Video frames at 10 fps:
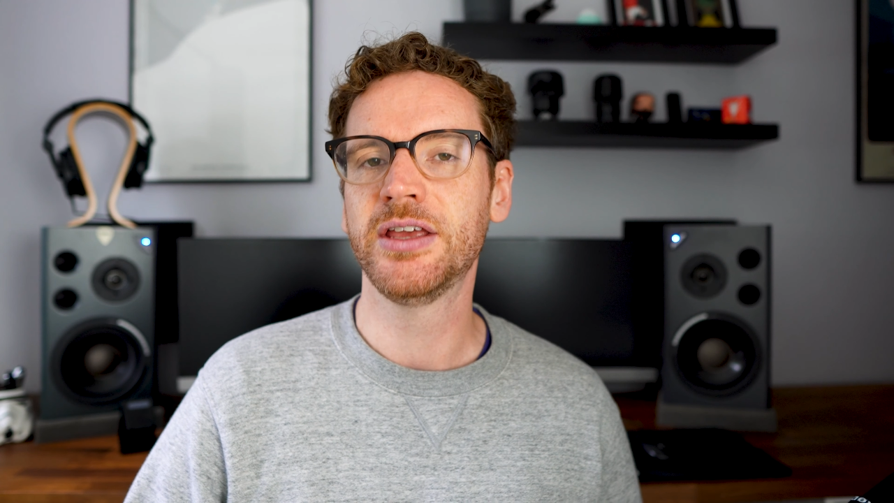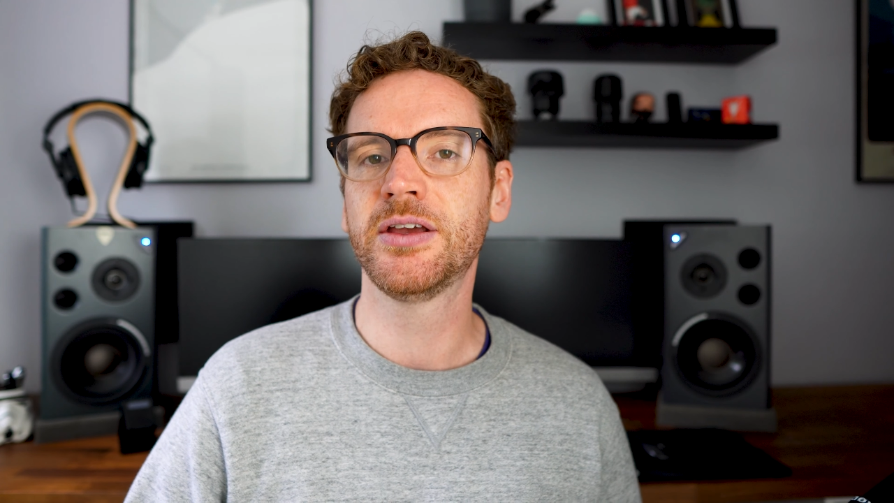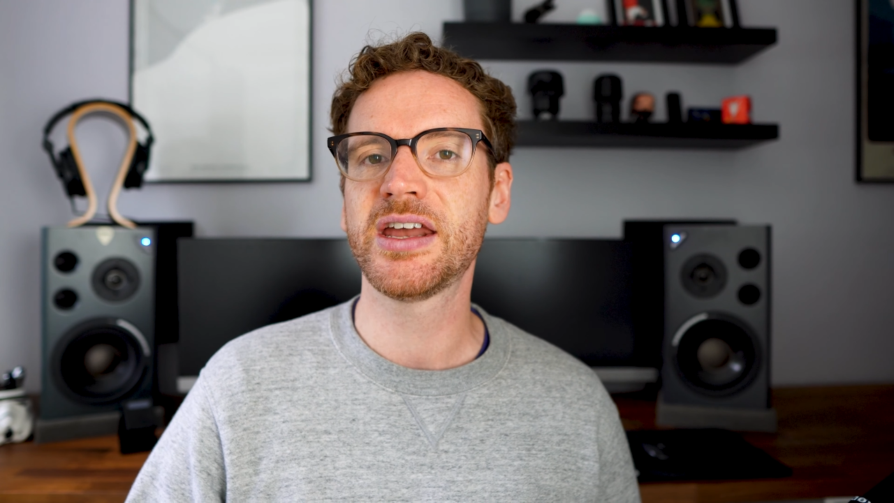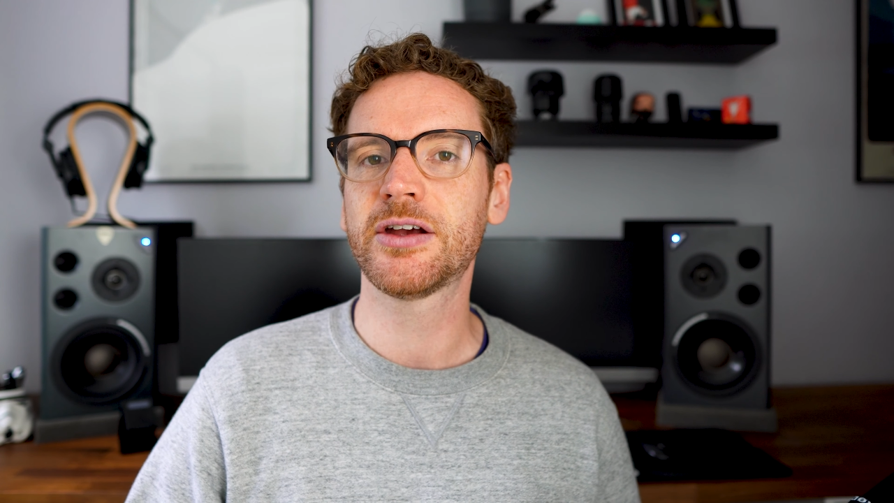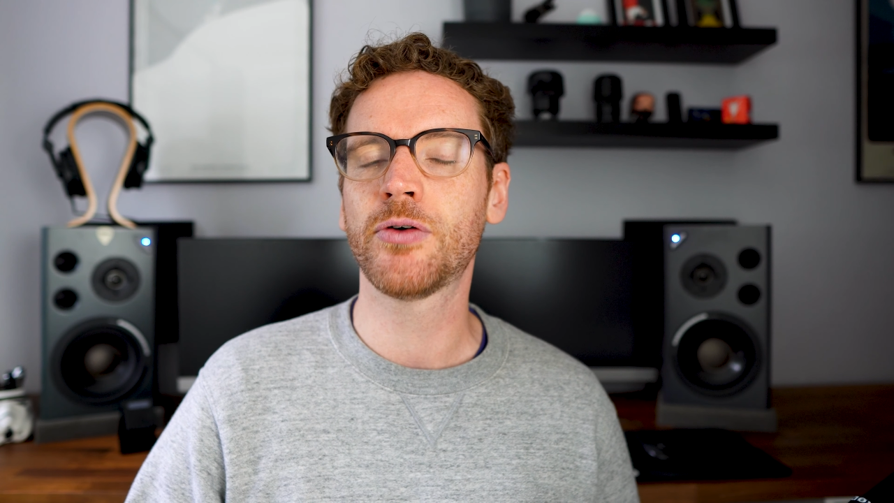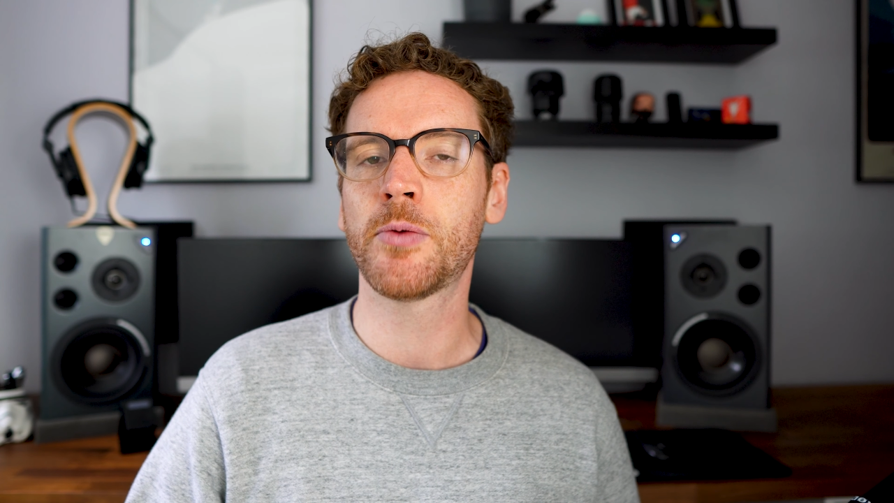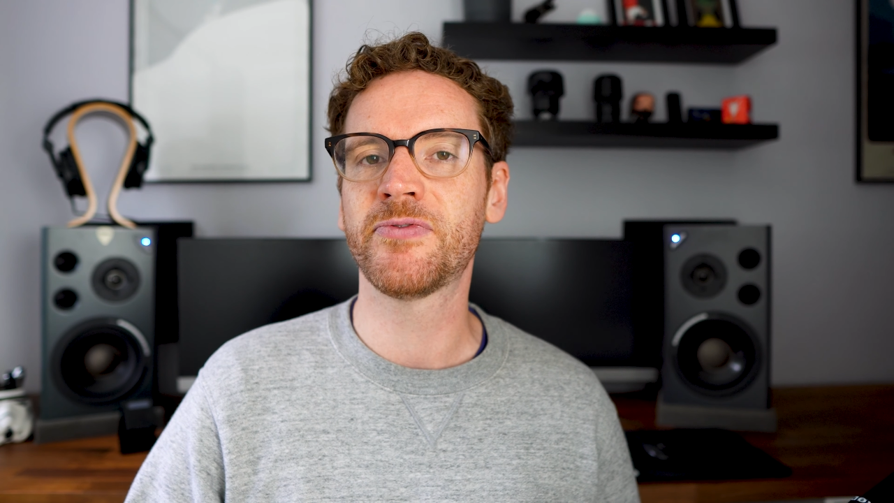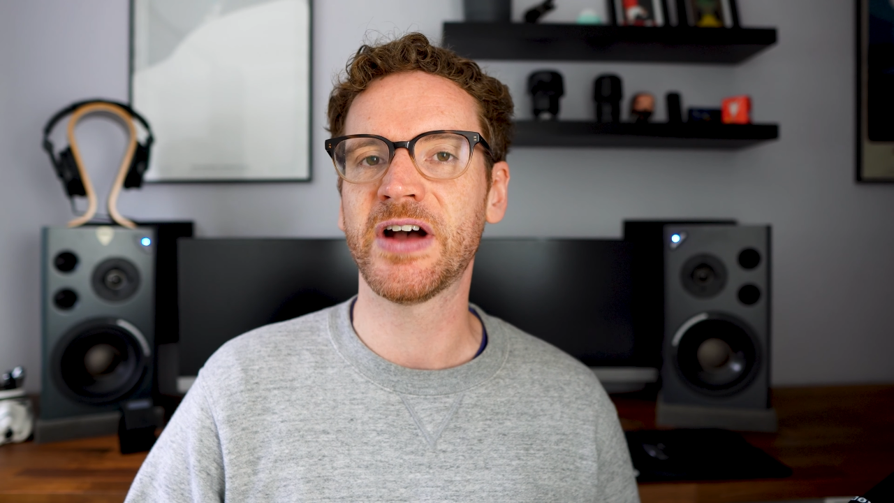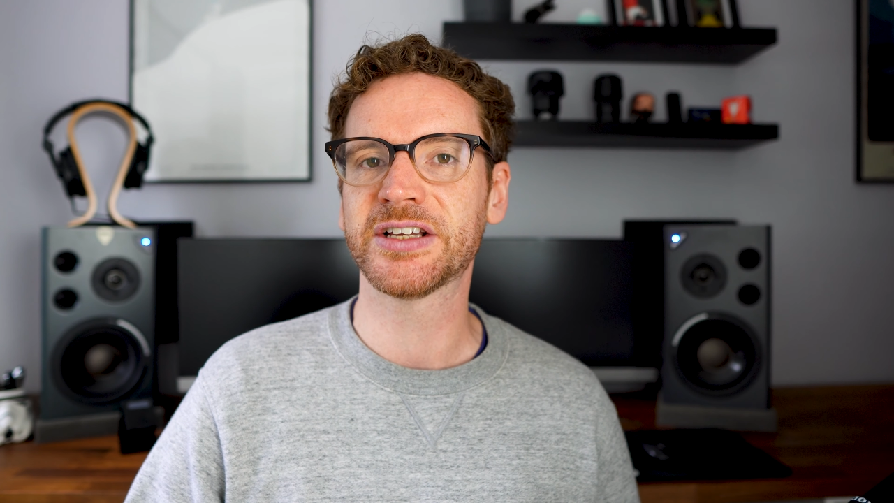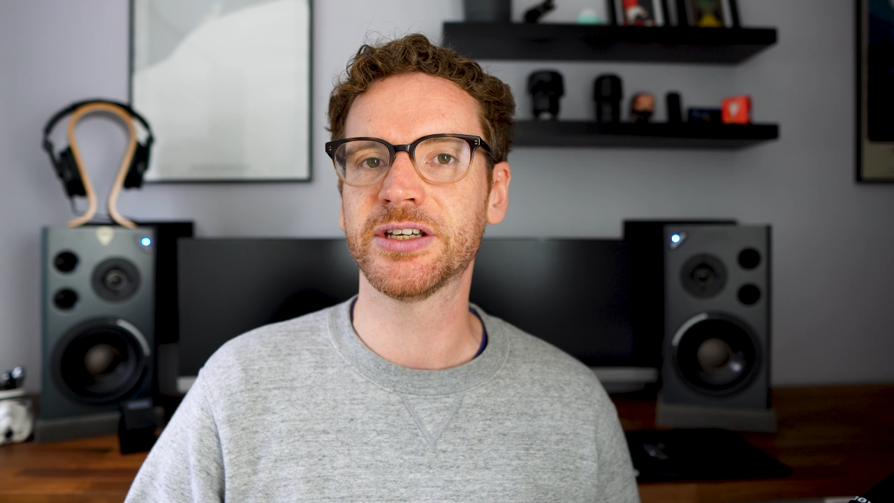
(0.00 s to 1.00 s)
you get a crop
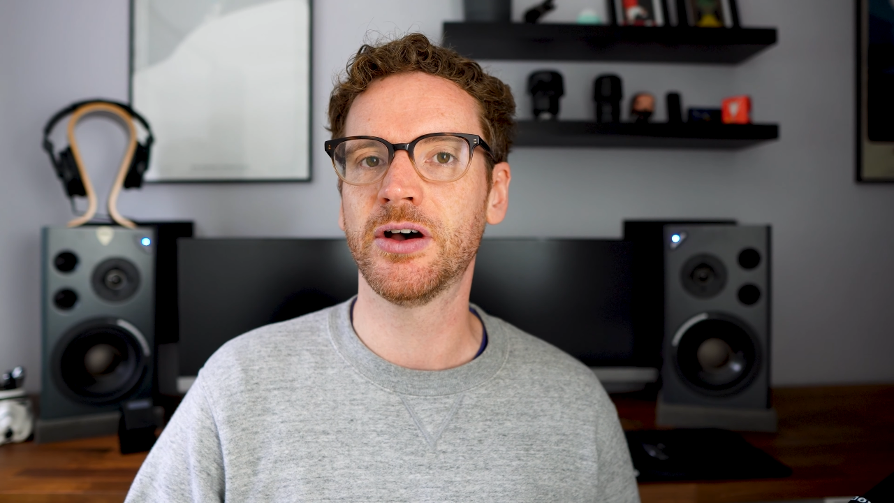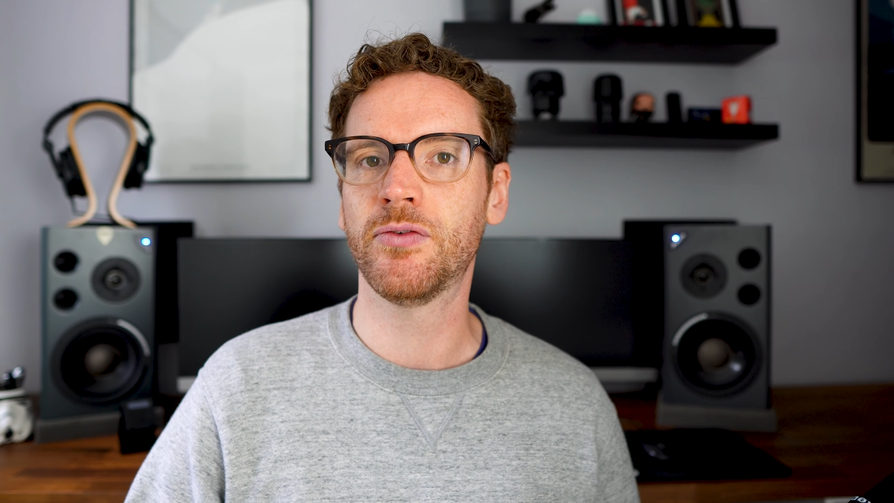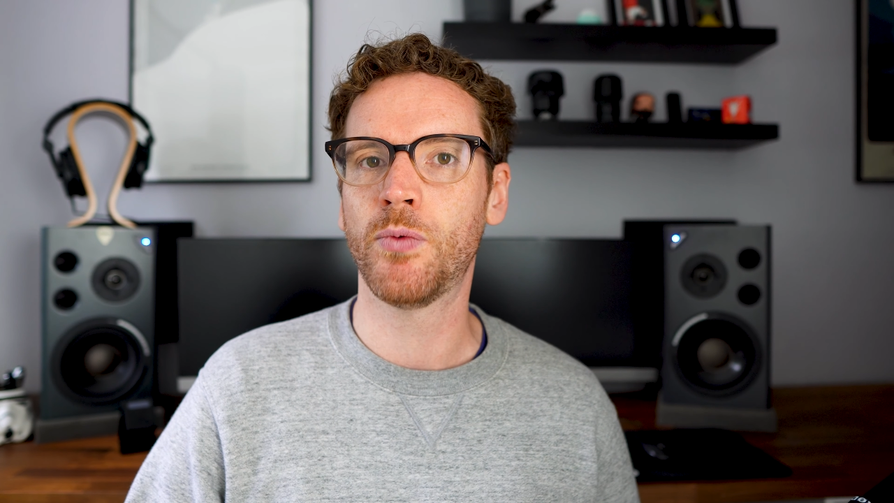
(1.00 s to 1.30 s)
factor of